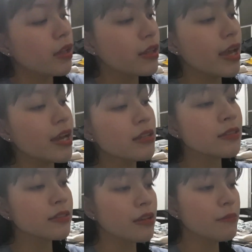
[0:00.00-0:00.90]

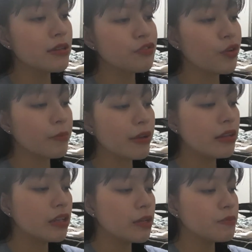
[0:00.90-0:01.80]
Next naman for my
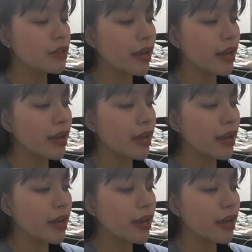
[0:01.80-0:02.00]
lips,